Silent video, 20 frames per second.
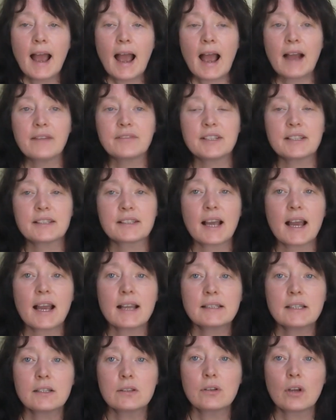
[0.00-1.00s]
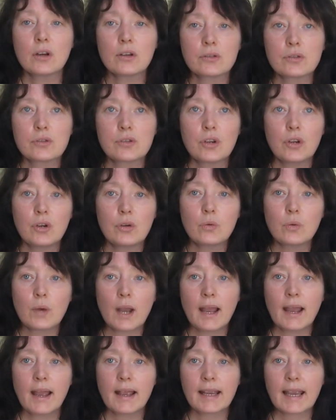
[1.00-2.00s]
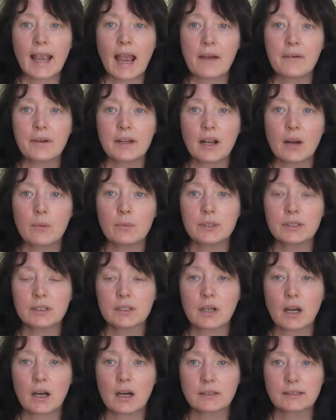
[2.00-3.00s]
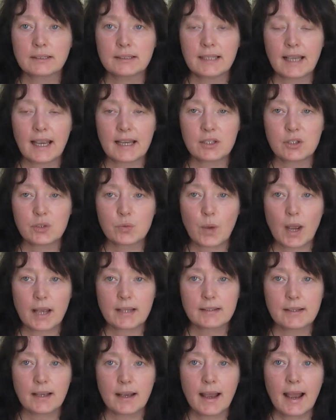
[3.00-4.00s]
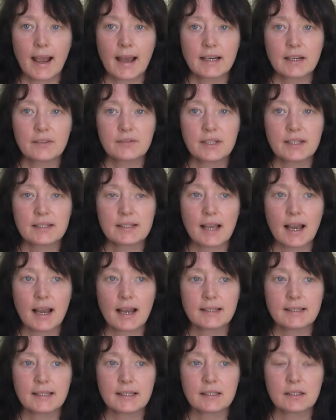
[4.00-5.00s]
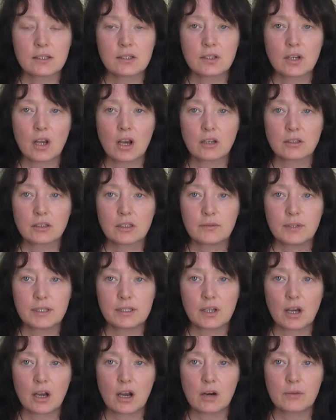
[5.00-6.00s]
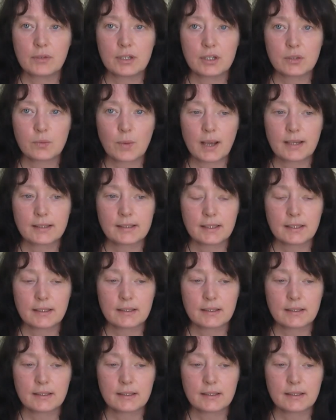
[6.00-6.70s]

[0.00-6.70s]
I've decided not to carry on with the Garden Gate sweater, and I've decided to start the Ridari sweater.